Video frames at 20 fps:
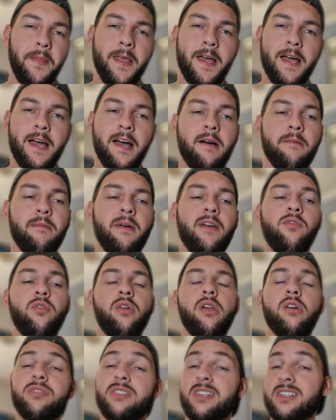
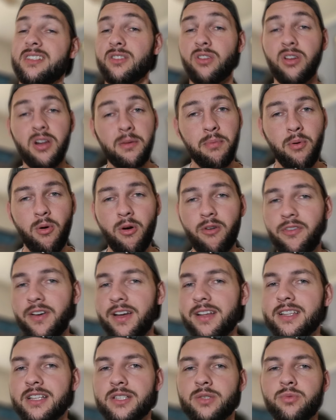Everyone else that's not a Port
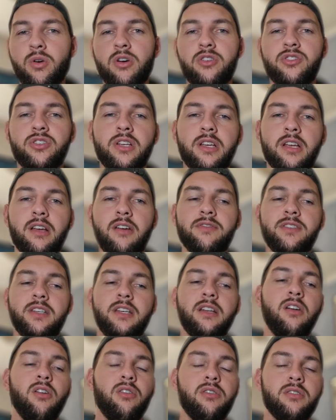fan that's watching, I've
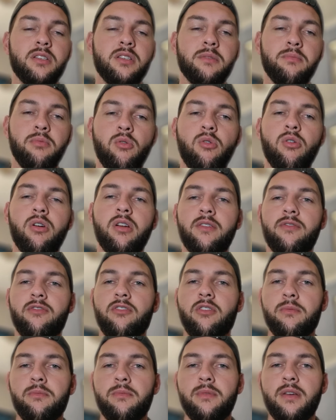seen a lot of support
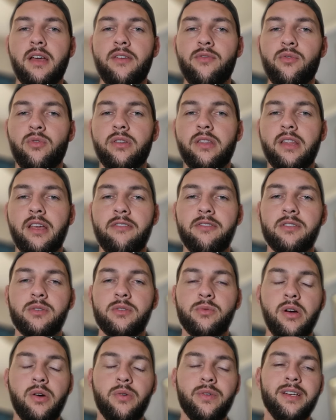from everyone there as
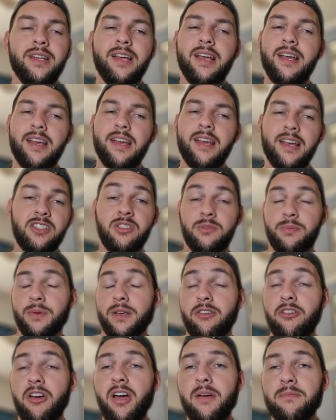well, and it's just
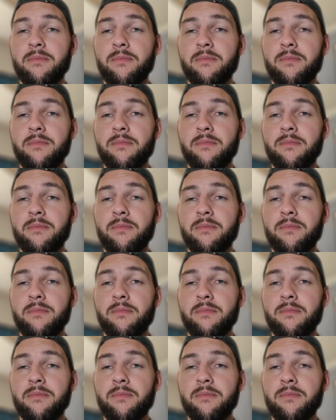been great.